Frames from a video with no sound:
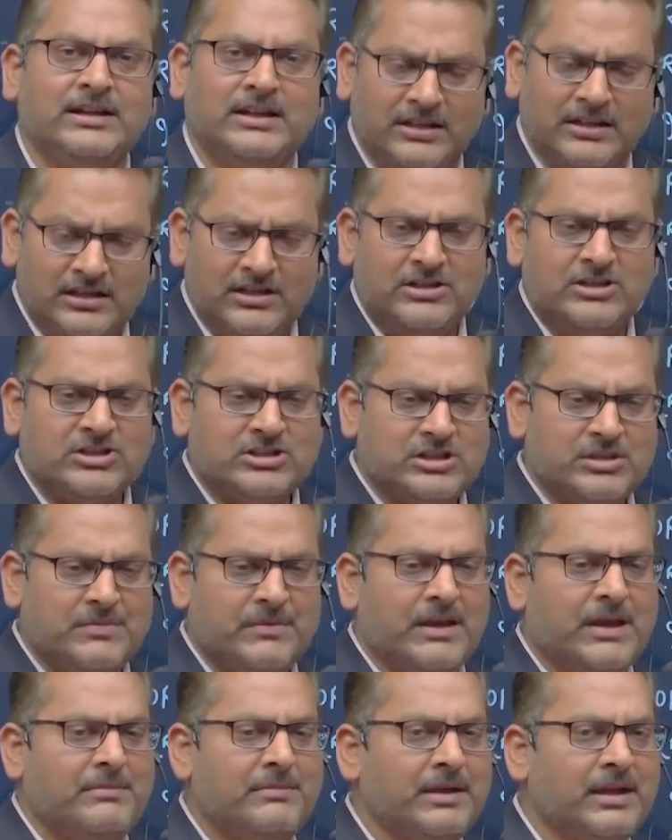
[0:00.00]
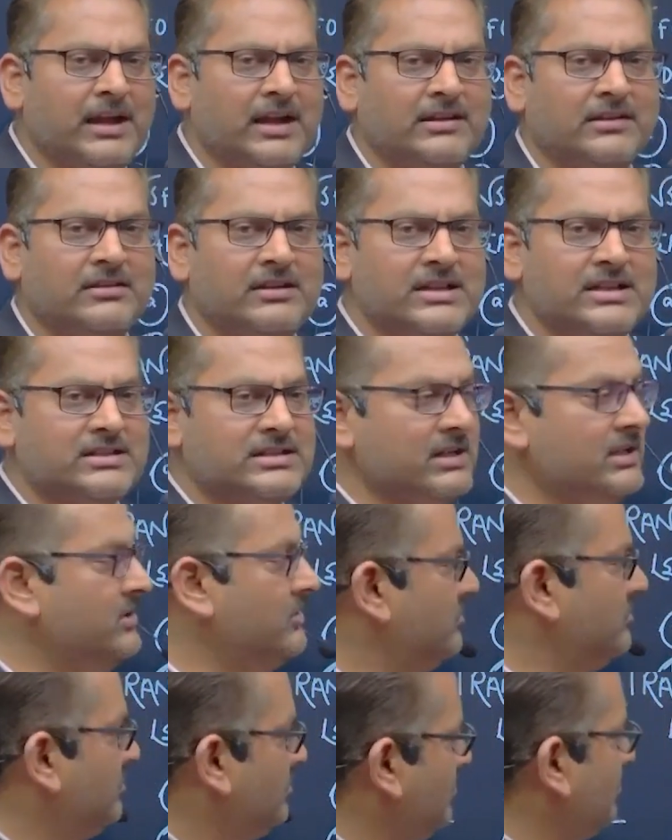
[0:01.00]
leadership can be categorized
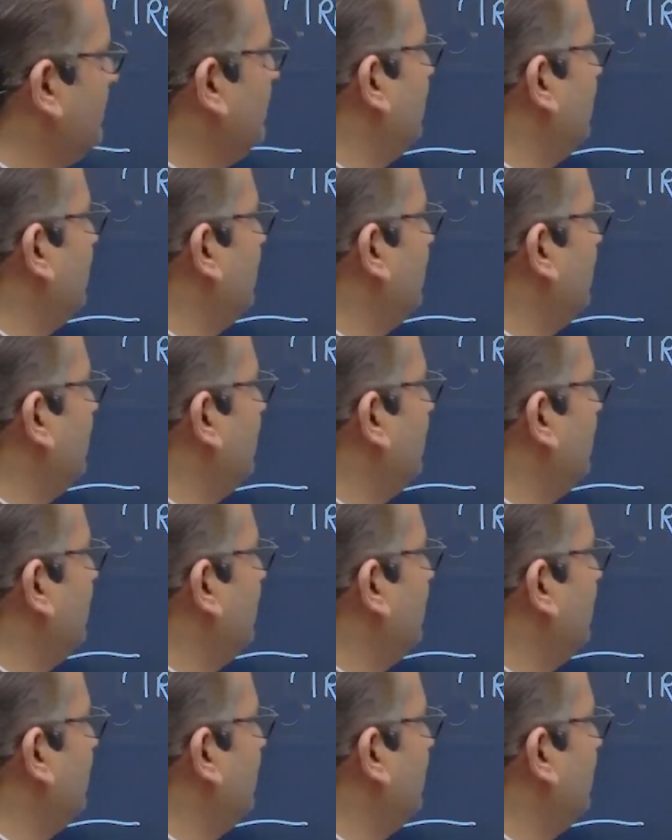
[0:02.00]
into two.